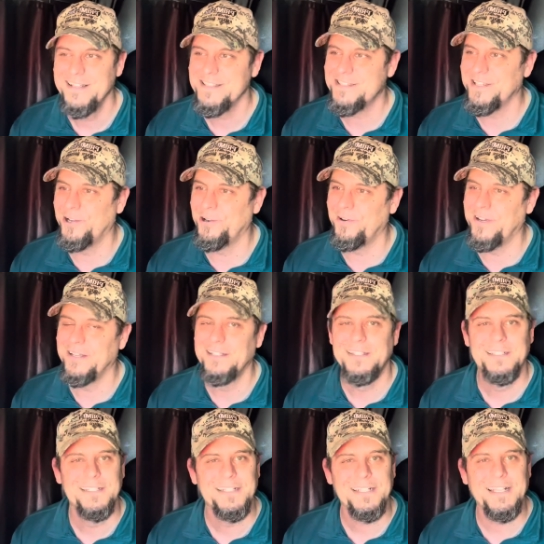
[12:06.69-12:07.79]
So,
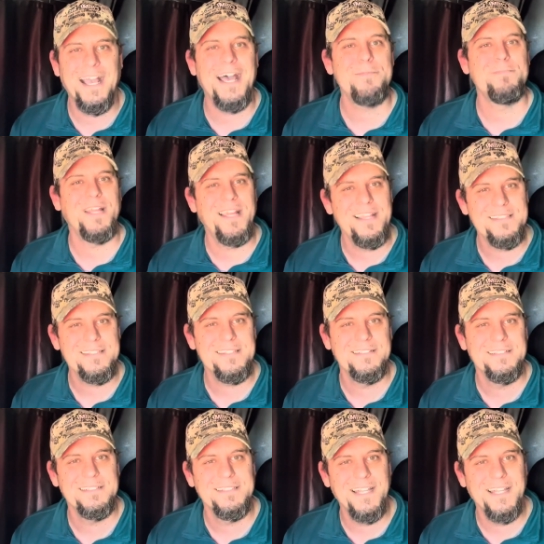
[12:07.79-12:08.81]
God bless.